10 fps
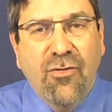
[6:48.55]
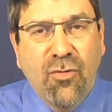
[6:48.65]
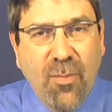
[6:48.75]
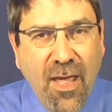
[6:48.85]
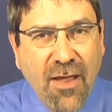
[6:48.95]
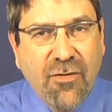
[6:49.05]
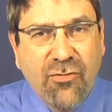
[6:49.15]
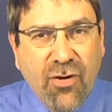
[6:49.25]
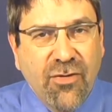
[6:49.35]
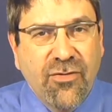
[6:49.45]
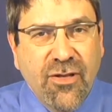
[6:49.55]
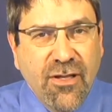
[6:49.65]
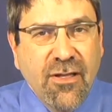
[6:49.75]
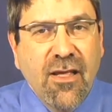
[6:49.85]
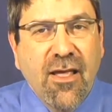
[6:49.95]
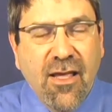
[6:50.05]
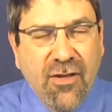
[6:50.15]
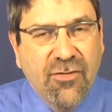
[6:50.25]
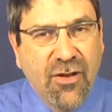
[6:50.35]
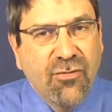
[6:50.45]
to pay the trustee
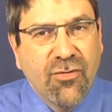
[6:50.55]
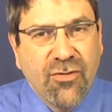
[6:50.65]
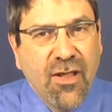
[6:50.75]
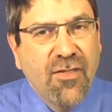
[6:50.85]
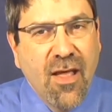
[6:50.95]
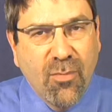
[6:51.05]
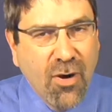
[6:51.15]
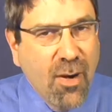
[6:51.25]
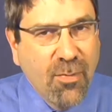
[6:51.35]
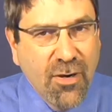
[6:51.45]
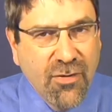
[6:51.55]
his interest in that property.